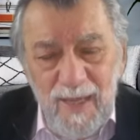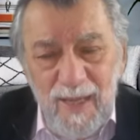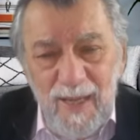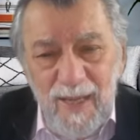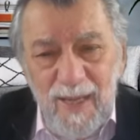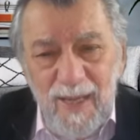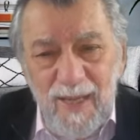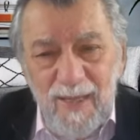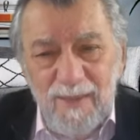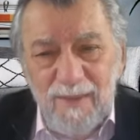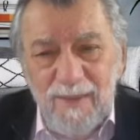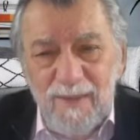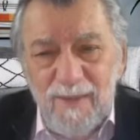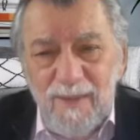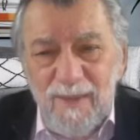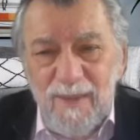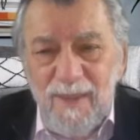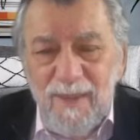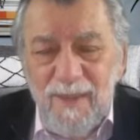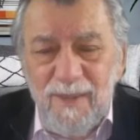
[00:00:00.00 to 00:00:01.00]
And
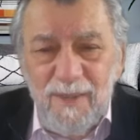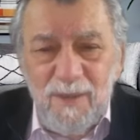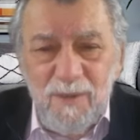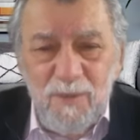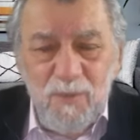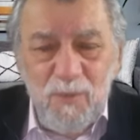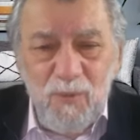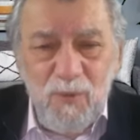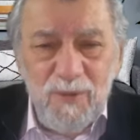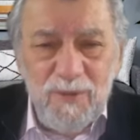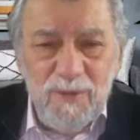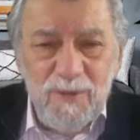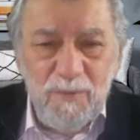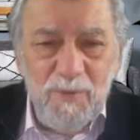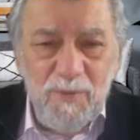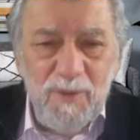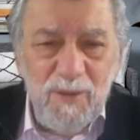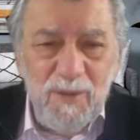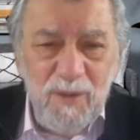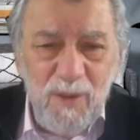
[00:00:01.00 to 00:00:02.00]
he didn't want to
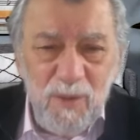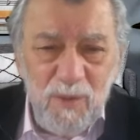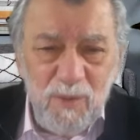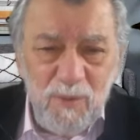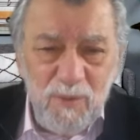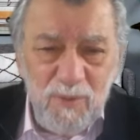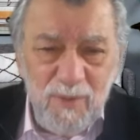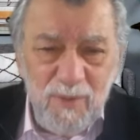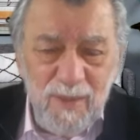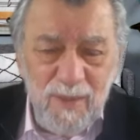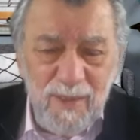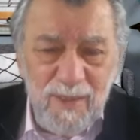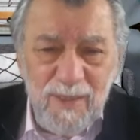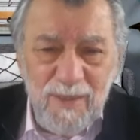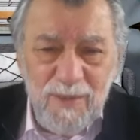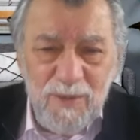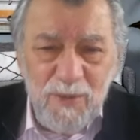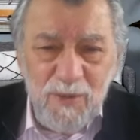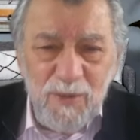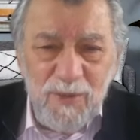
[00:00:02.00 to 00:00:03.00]
be known,
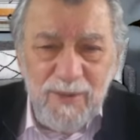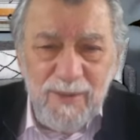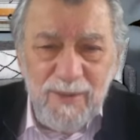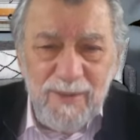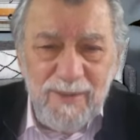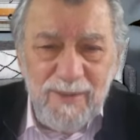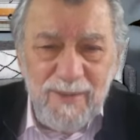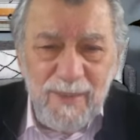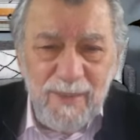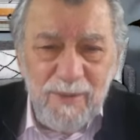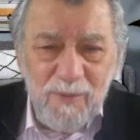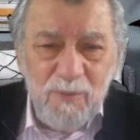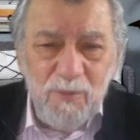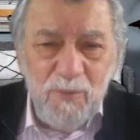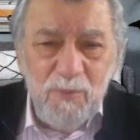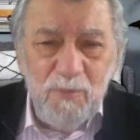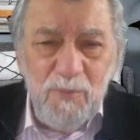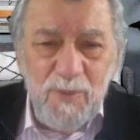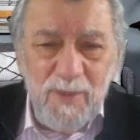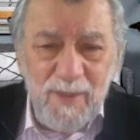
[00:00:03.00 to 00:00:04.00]
so he did that through
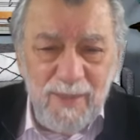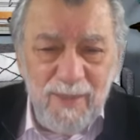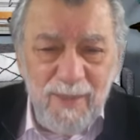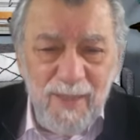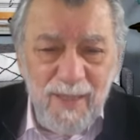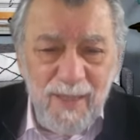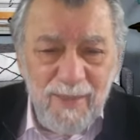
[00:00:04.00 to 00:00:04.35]
me.